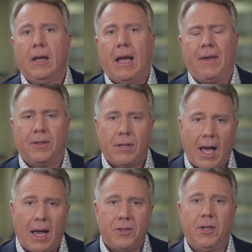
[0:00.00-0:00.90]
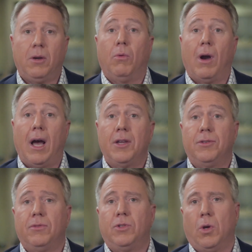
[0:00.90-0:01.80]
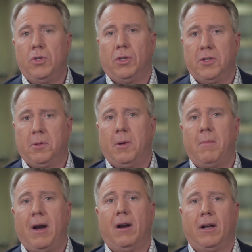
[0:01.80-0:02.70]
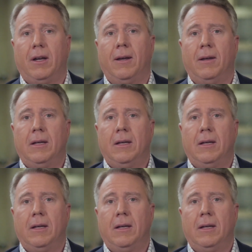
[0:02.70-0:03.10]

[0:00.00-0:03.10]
and the toxic rise of socialism in America.